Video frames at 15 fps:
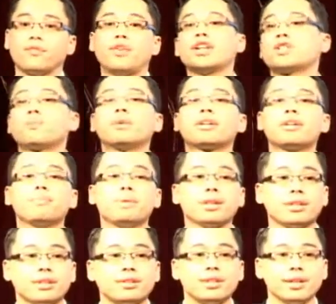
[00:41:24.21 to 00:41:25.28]
Facebook can be
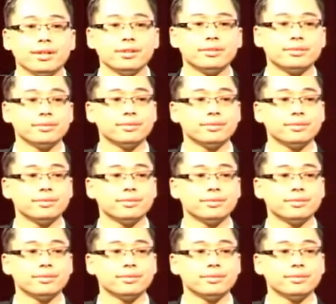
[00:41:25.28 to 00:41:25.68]
a good thing.